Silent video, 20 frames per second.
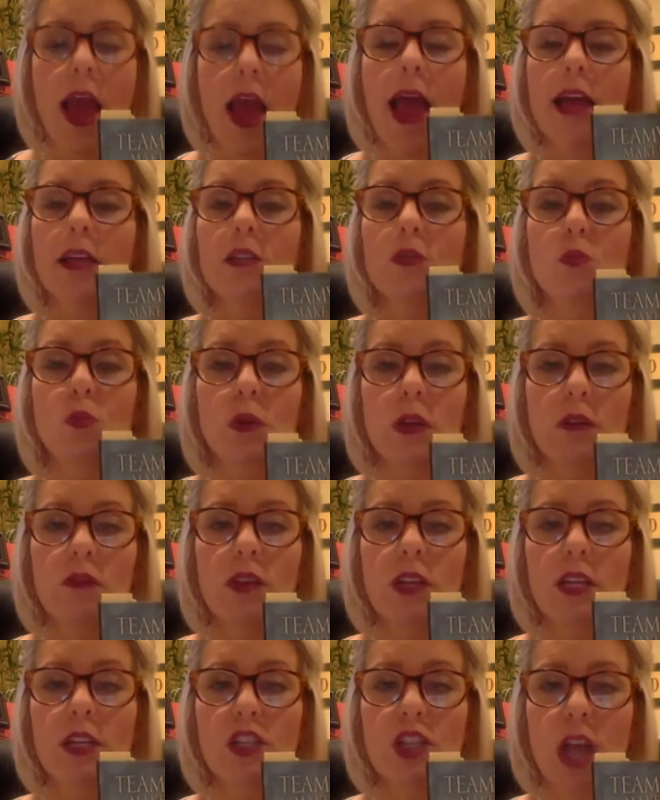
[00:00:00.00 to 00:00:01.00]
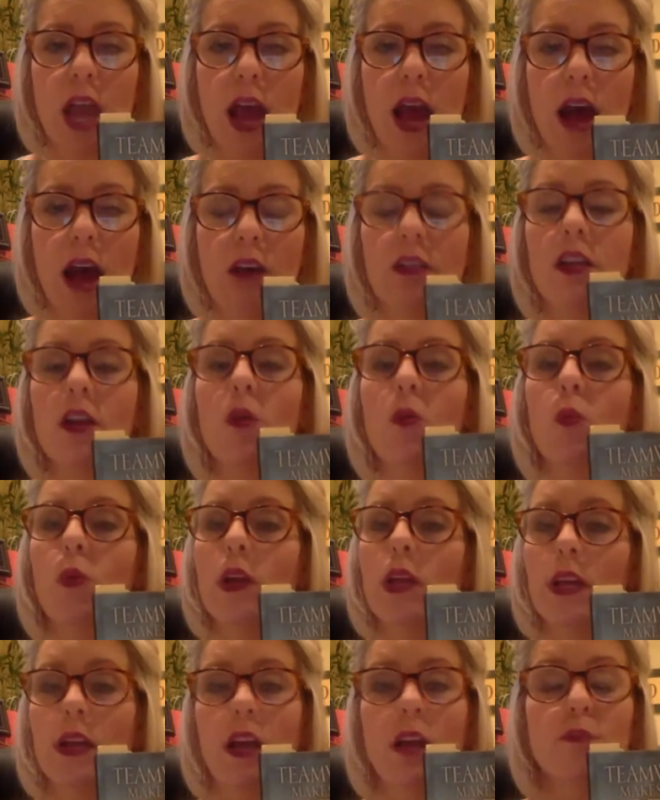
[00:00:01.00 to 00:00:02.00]
as we finish out when
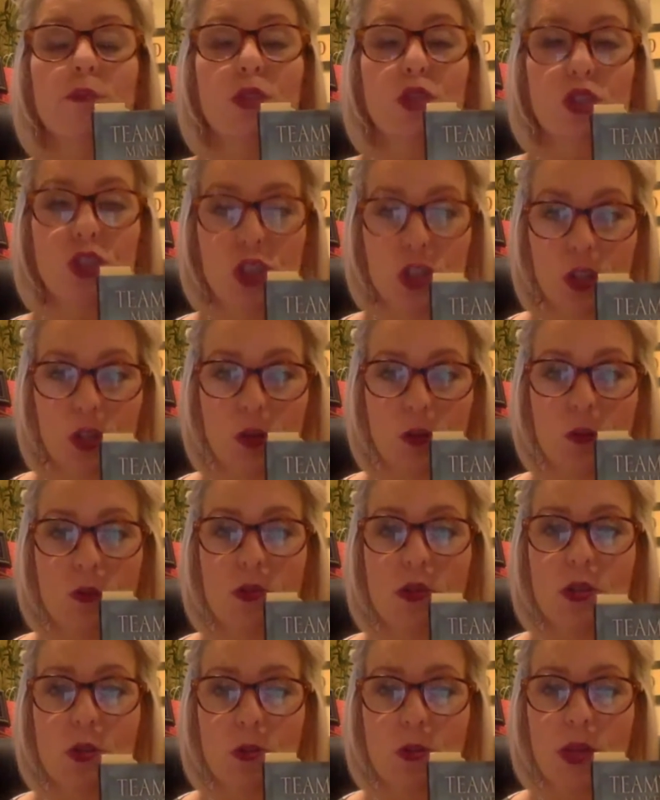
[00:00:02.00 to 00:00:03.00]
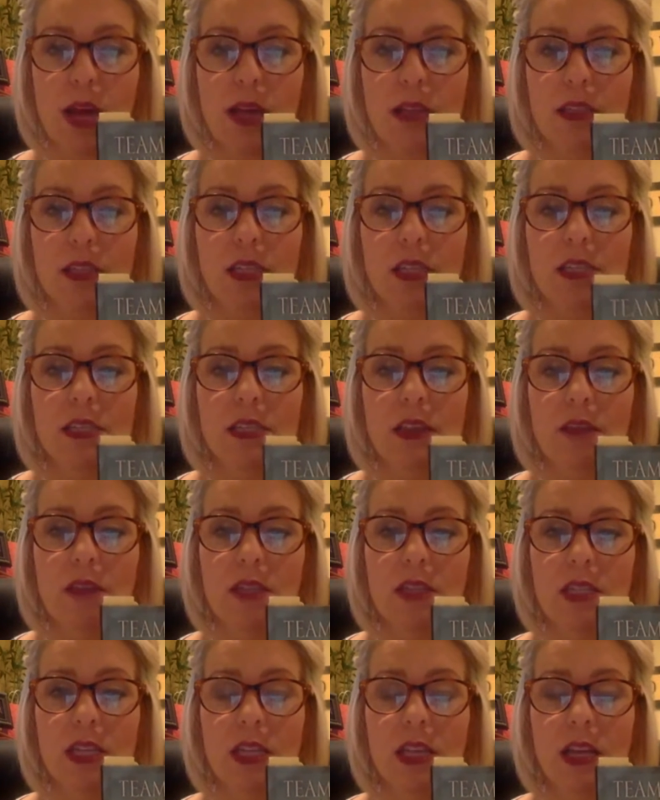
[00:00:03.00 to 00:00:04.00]
it comes June
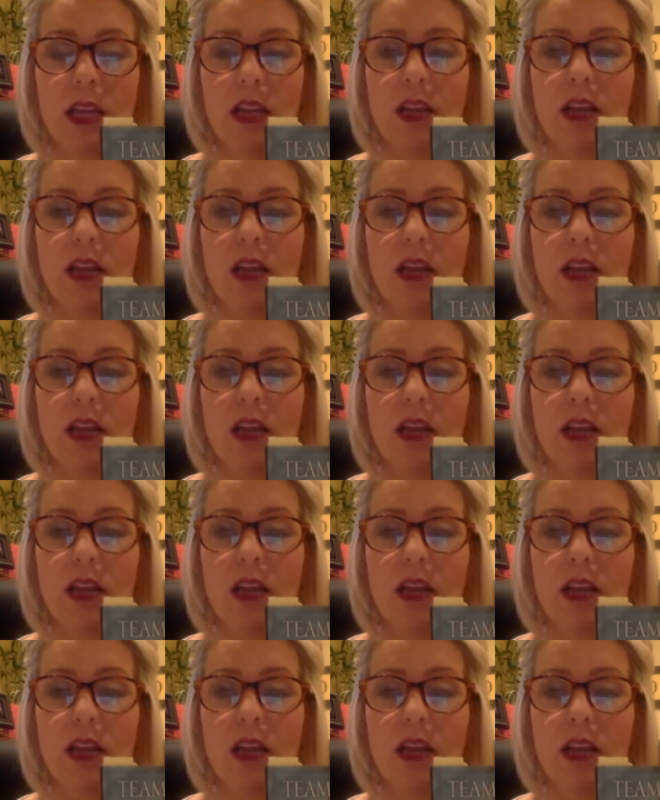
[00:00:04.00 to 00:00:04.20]
2017.